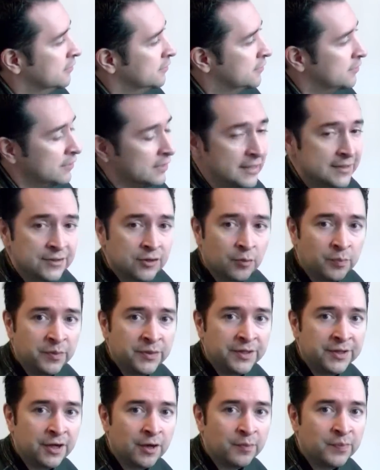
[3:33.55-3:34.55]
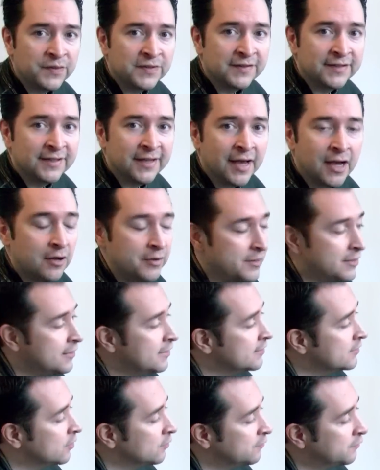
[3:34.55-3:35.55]
so let's open it up and see how it
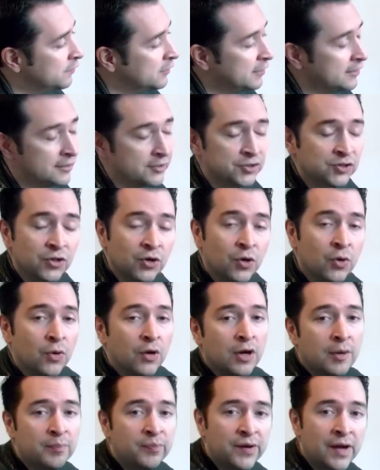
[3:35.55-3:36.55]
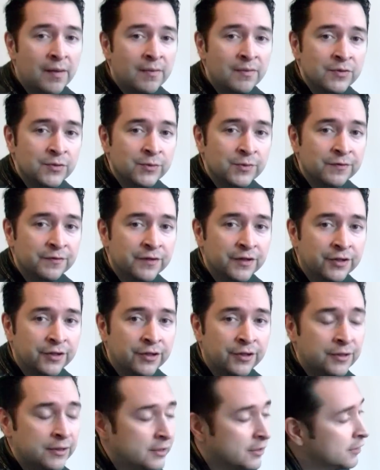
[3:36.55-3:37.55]
is. Hopefully there's no uh, problems with
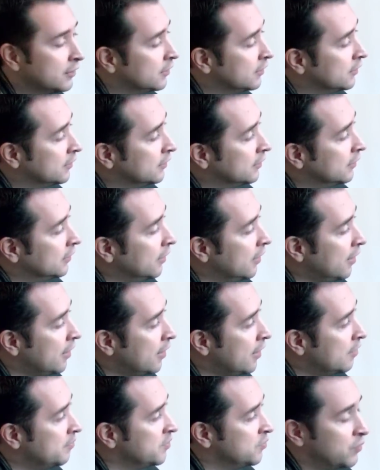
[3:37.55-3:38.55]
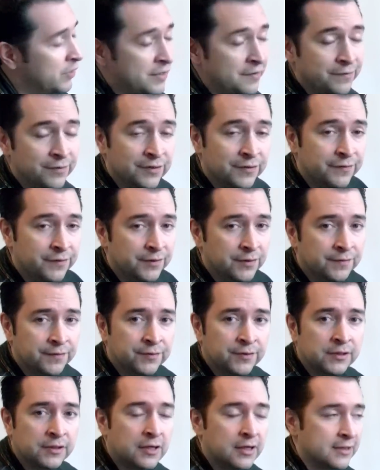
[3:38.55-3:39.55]
figure. Uh, I've been waiting for this figure
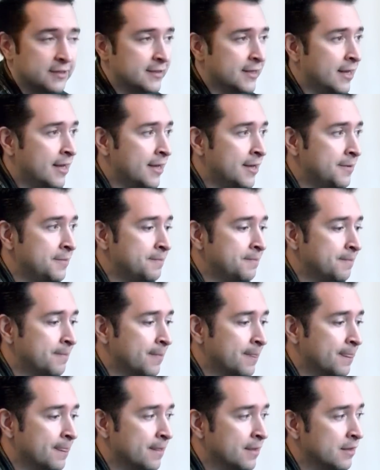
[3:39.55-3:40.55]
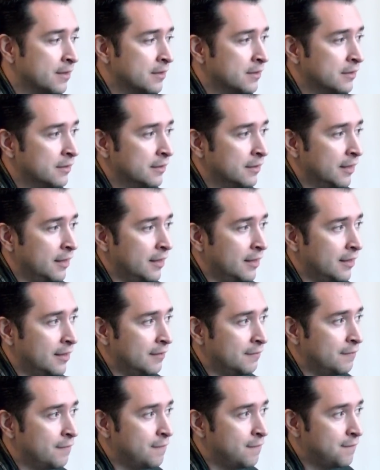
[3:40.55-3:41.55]
for a long time.
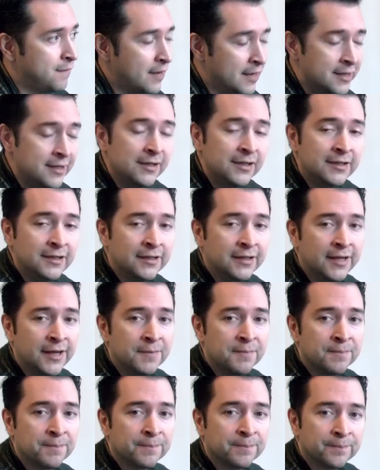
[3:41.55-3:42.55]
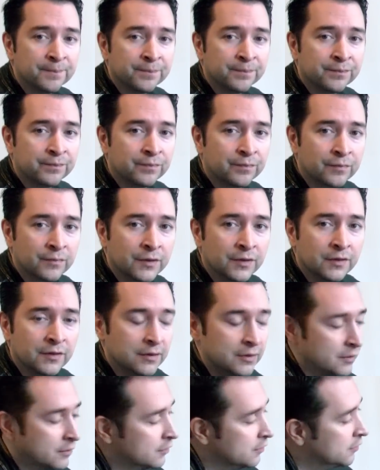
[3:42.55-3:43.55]
And finally it came.
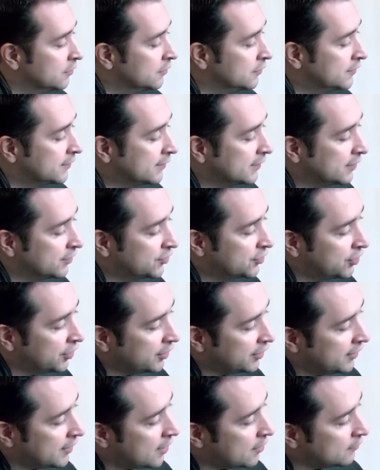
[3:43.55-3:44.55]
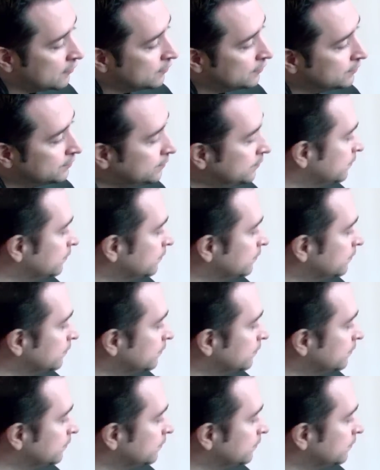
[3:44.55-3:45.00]
So let's check it out.